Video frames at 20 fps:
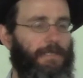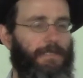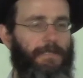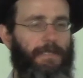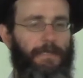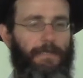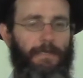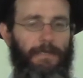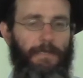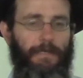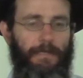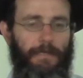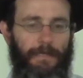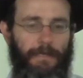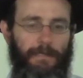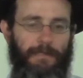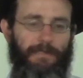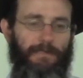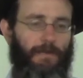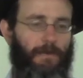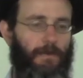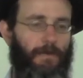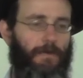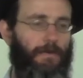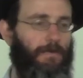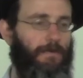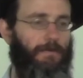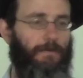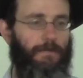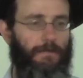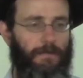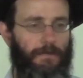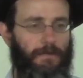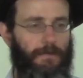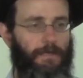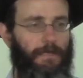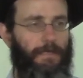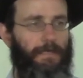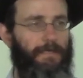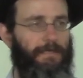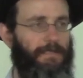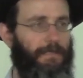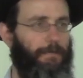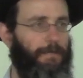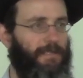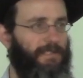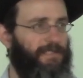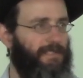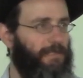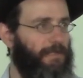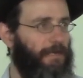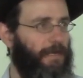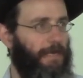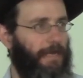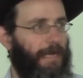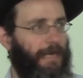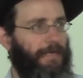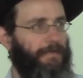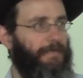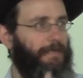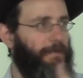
is that he saw in some external light,